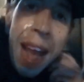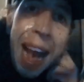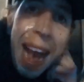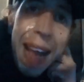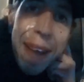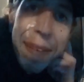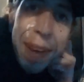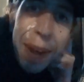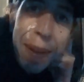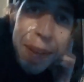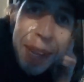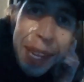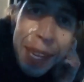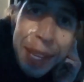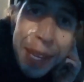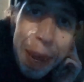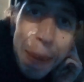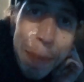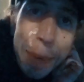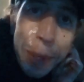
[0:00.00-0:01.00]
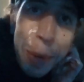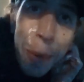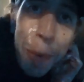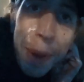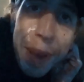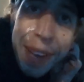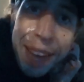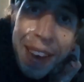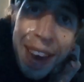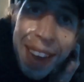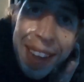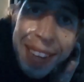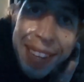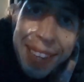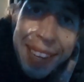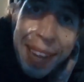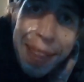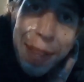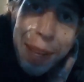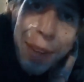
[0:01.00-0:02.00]
I found these um, toy
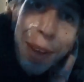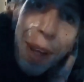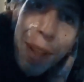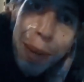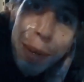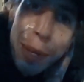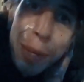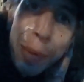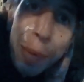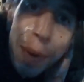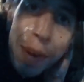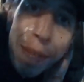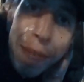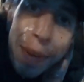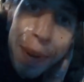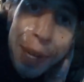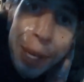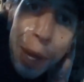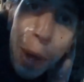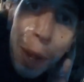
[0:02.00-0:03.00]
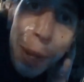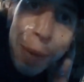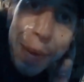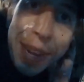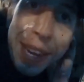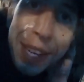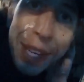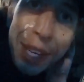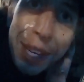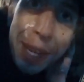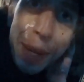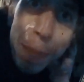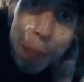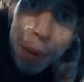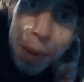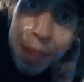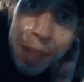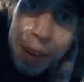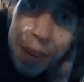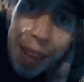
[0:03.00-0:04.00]
guns at the dollar store for a dollar each, and they're
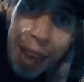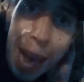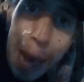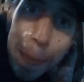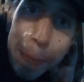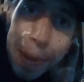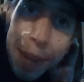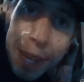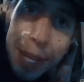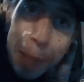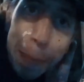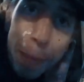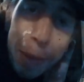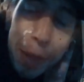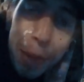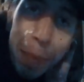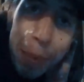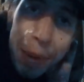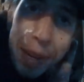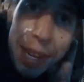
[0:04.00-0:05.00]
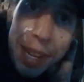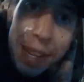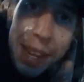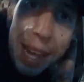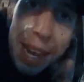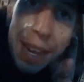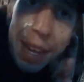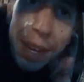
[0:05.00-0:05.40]
they're cap guns, but they're pretty like